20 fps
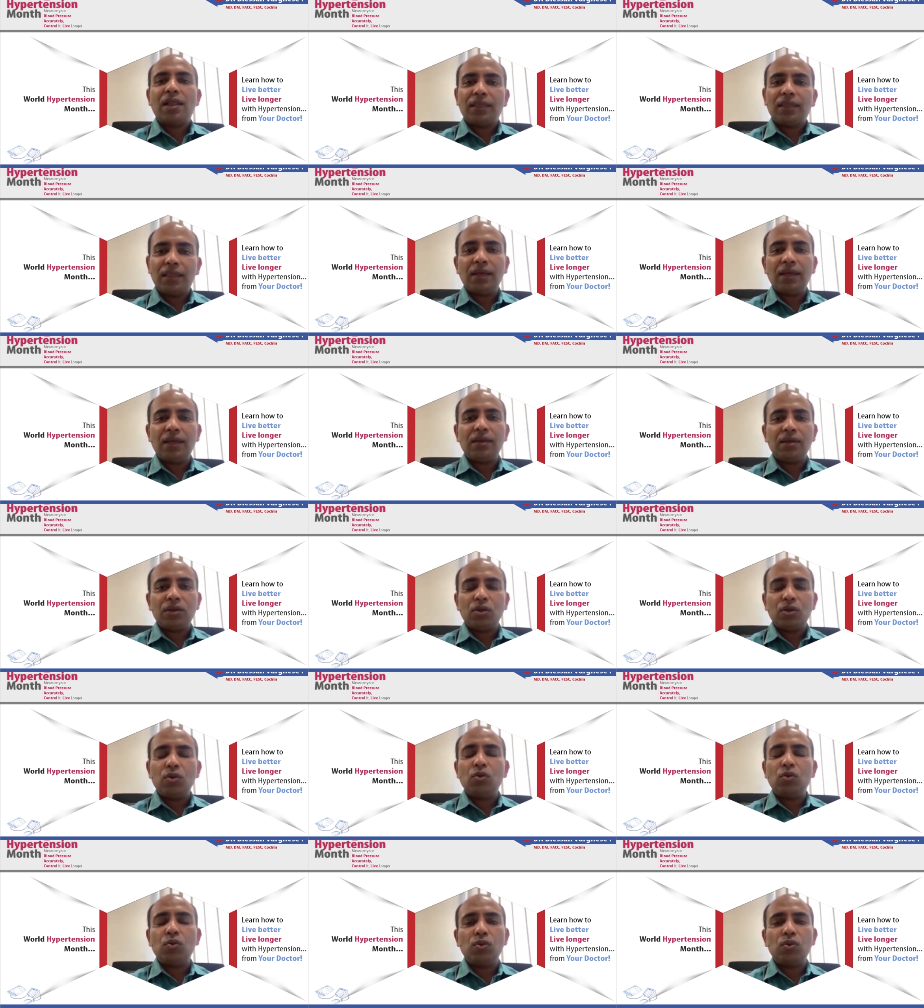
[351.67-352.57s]
Then
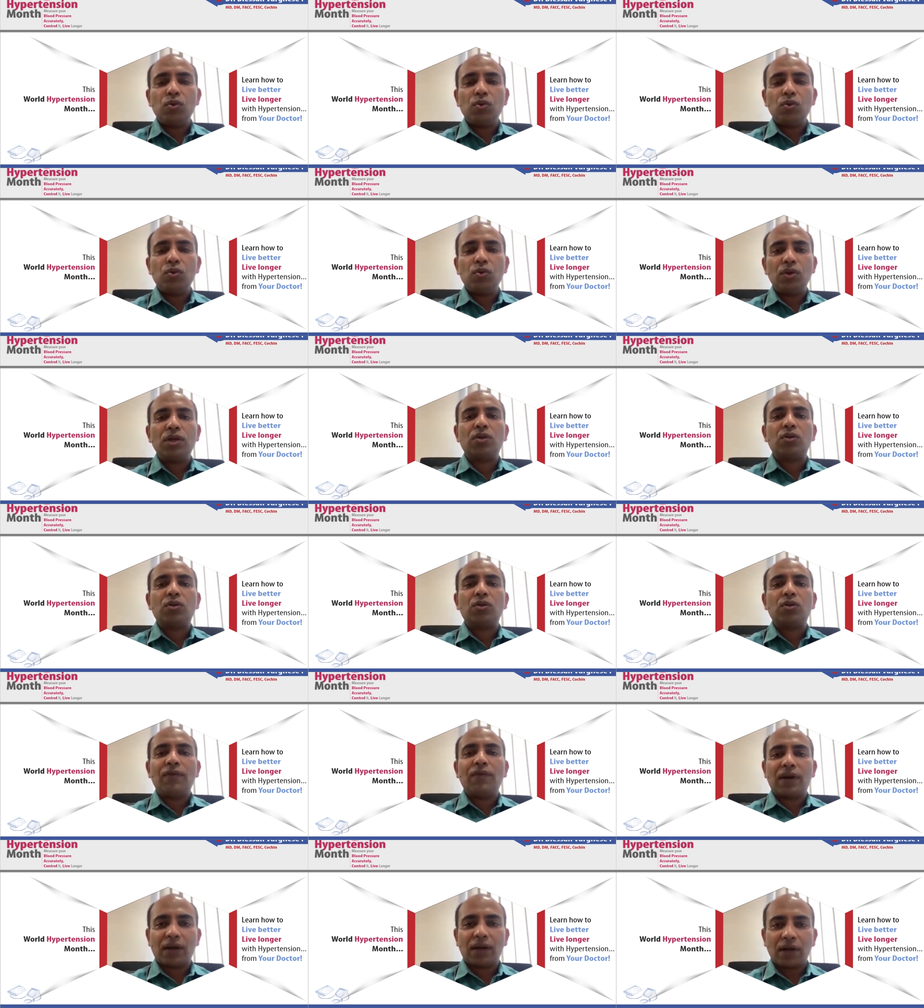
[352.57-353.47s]
you need to have
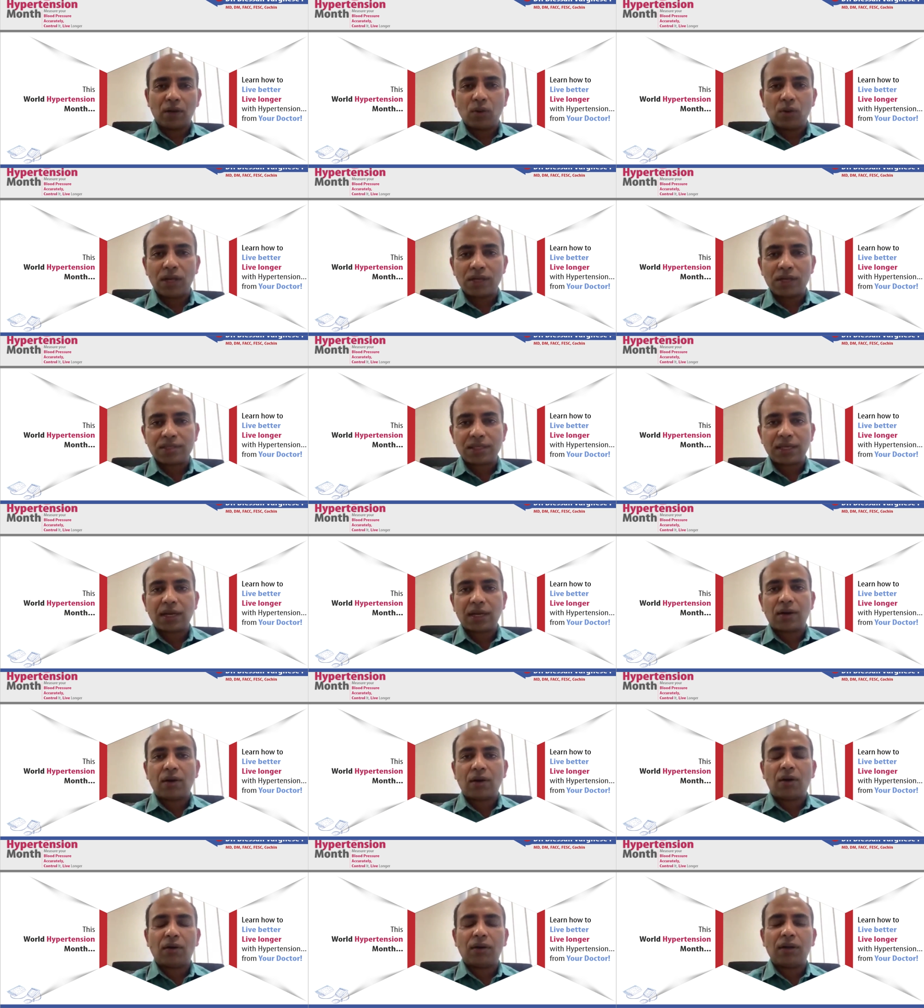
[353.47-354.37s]
a regular check
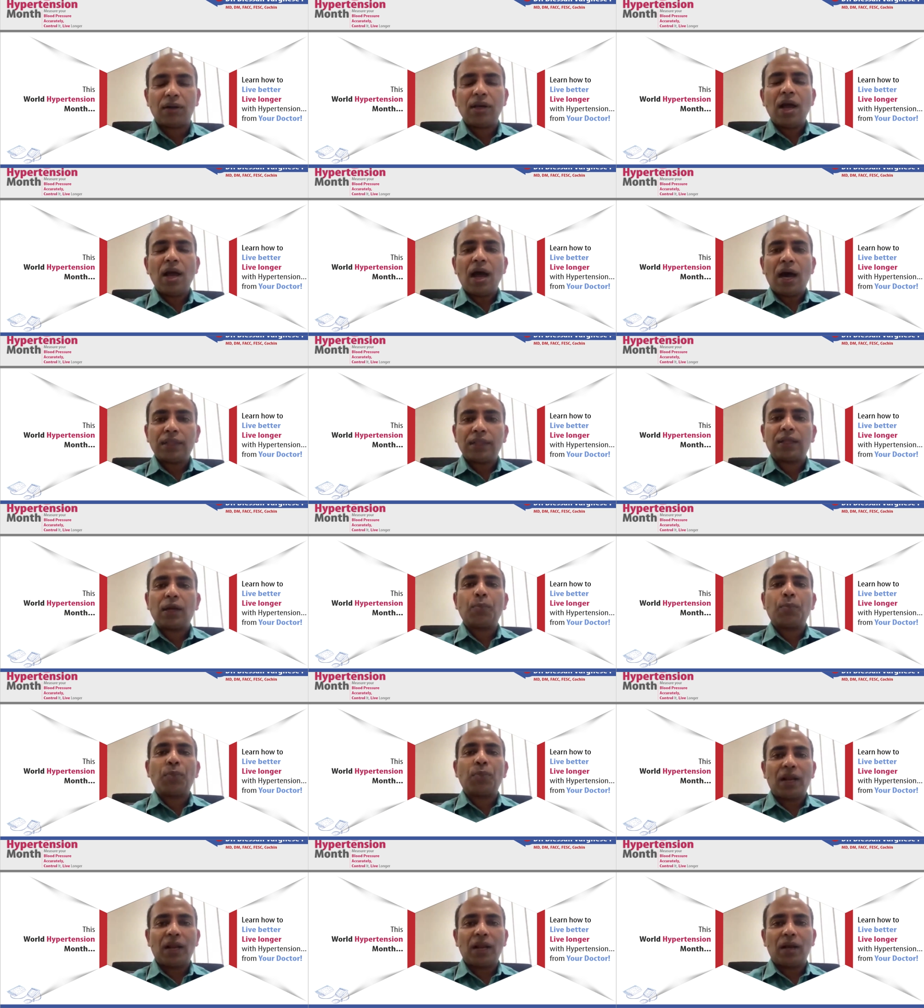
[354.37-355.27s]
on other
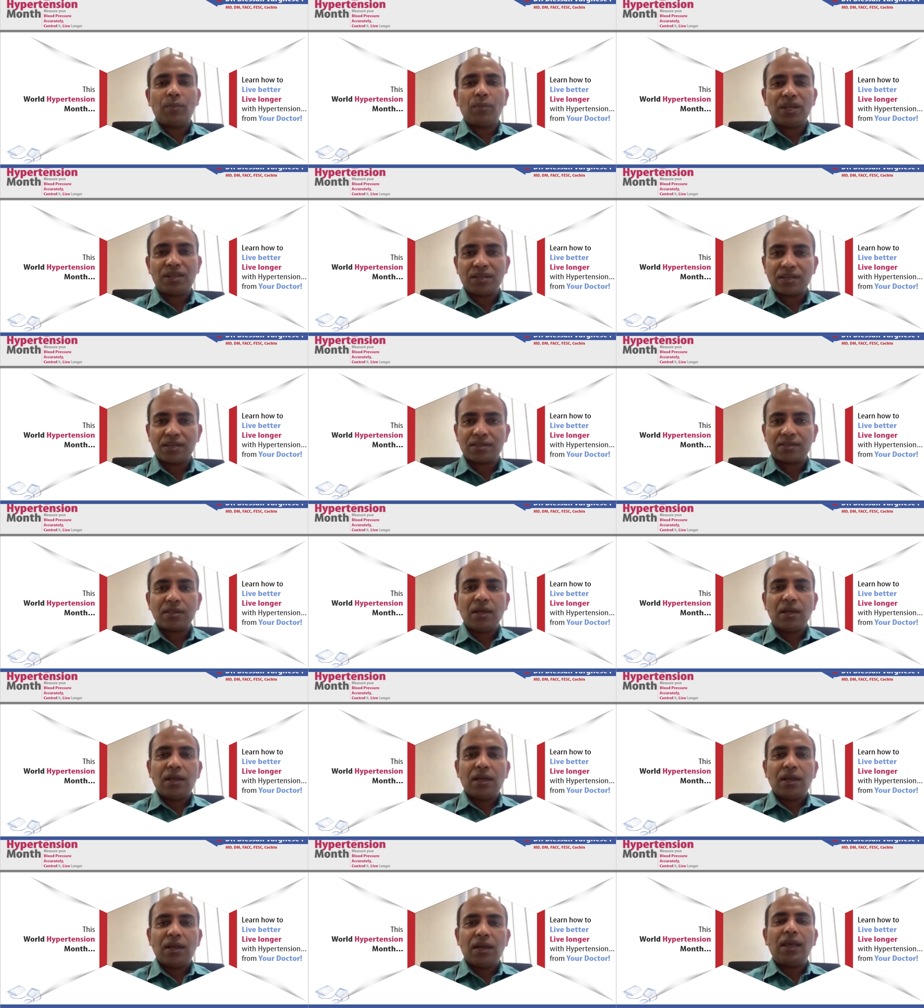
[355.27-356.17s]
parameters,
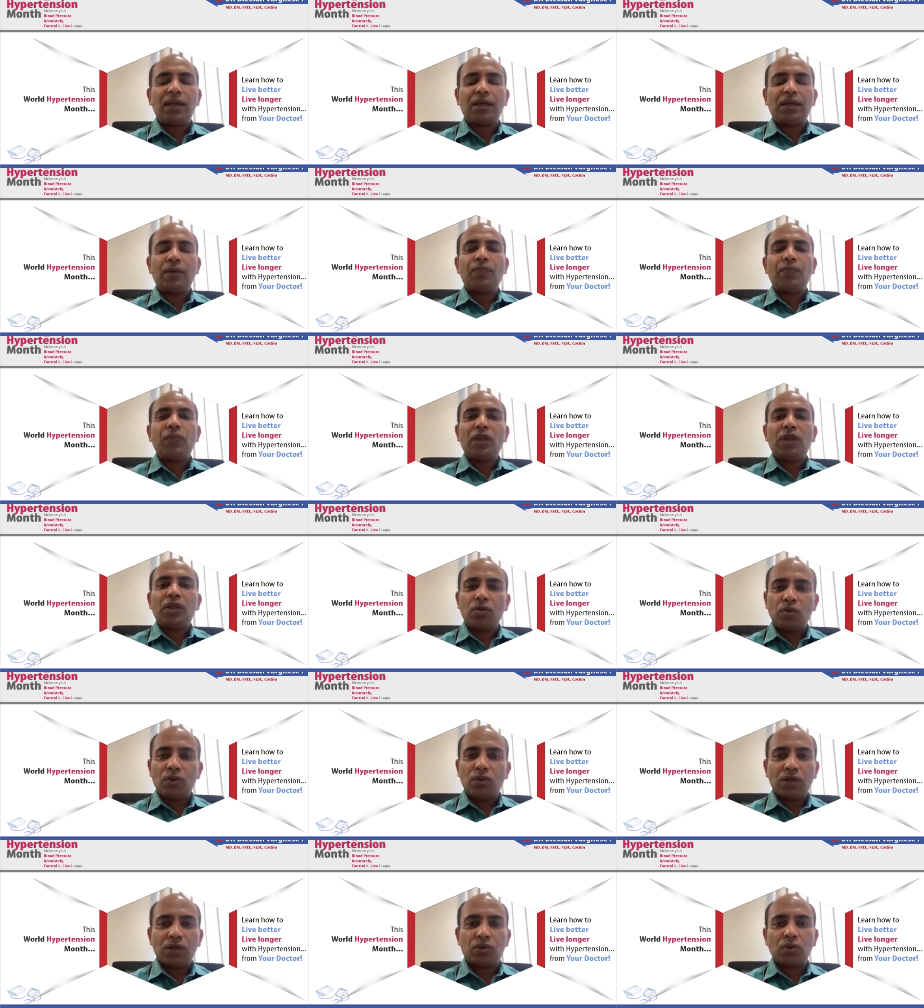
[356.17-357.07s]
like
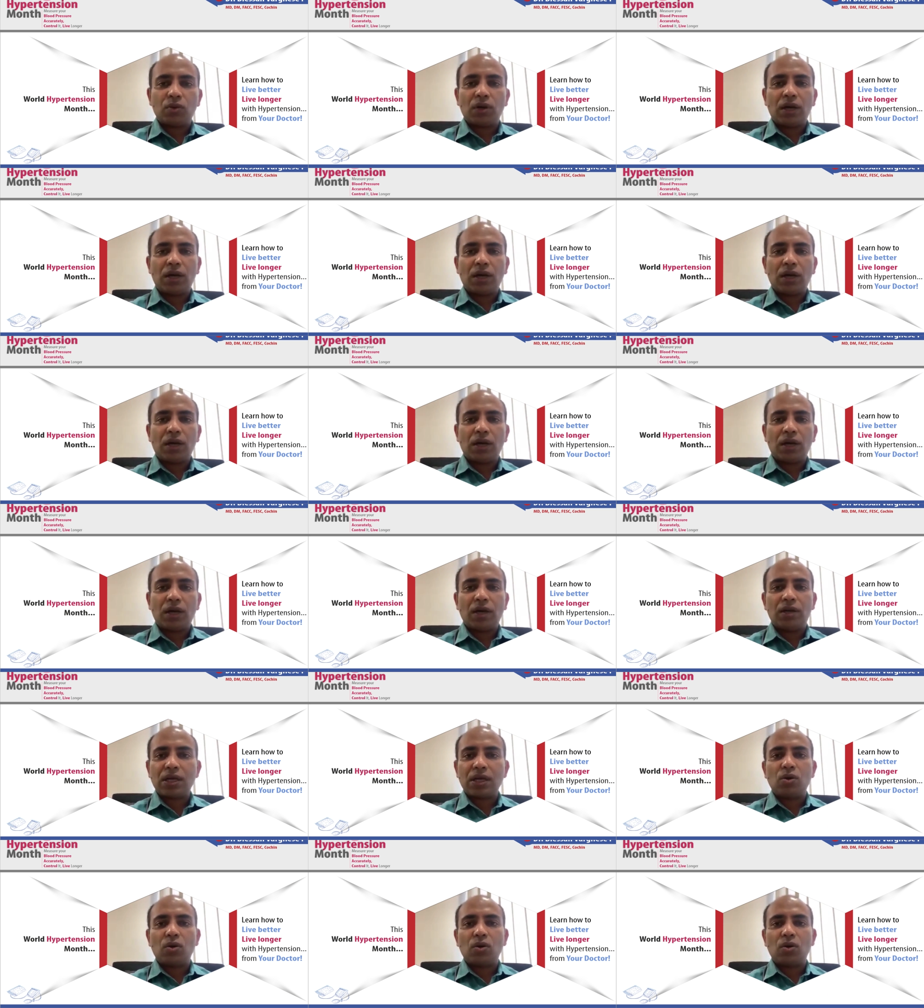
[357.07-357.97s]
you need to
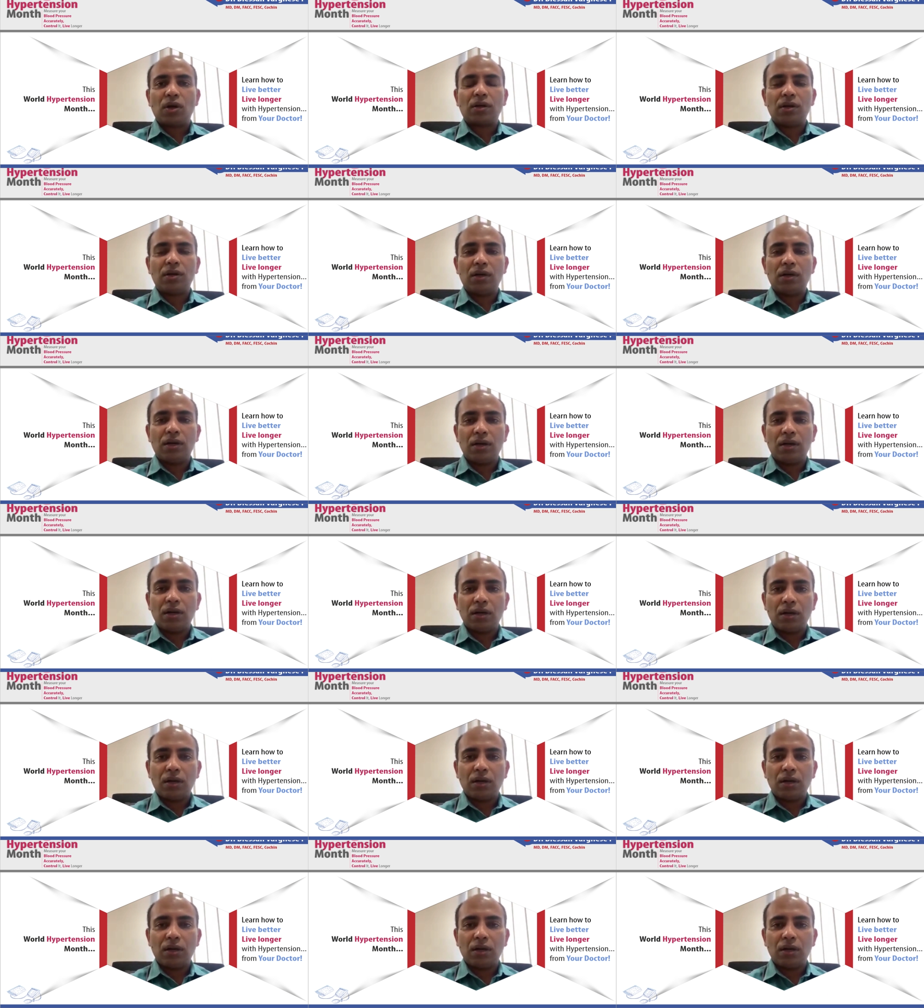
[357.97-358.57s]
check your